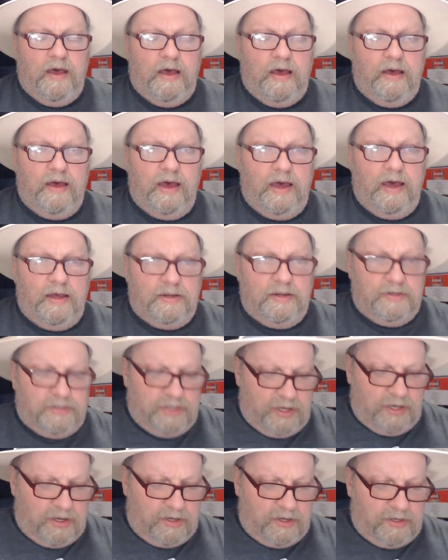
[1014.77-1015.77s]
and
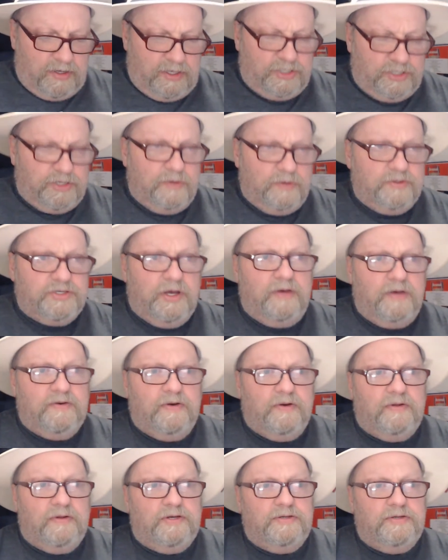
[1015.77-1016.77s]
it's also
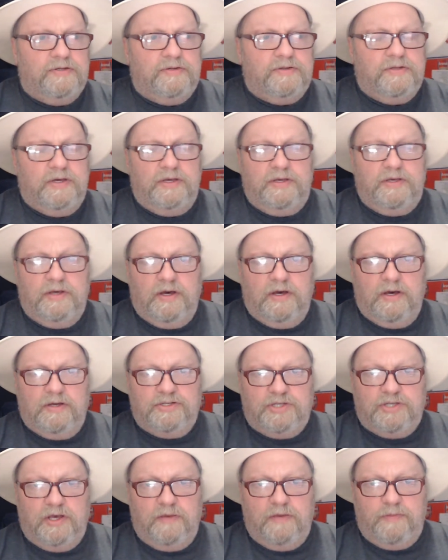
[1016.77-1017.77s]
got the
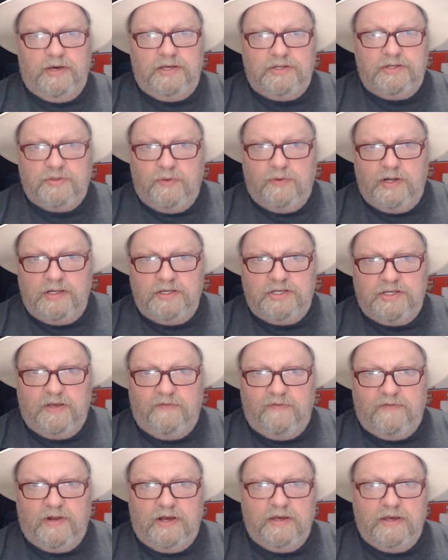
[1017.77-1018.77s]
CB
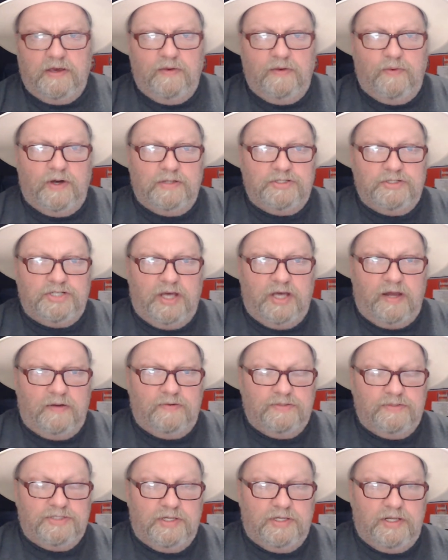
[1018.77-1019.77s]
2781
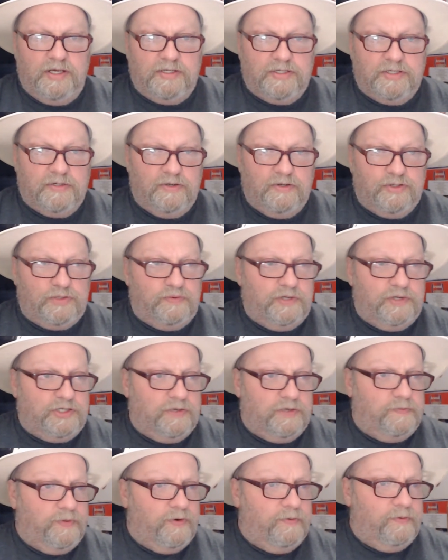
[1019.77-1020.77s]
channels, and it's got
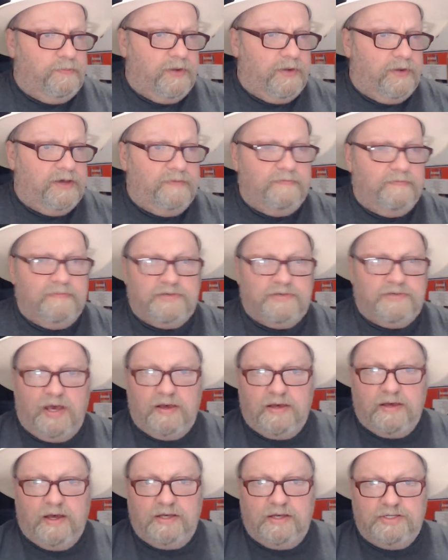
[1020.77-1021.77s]
switchable bleep,
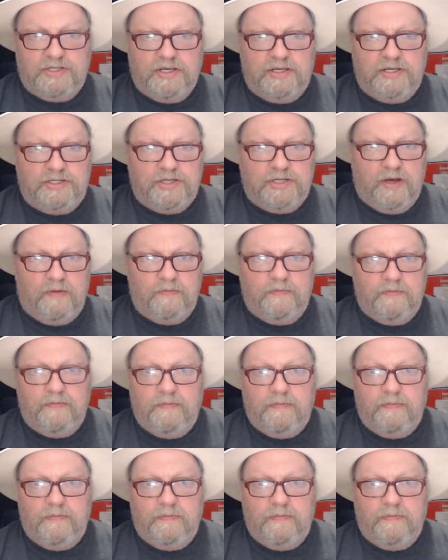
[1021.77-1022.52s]
10 kc jump,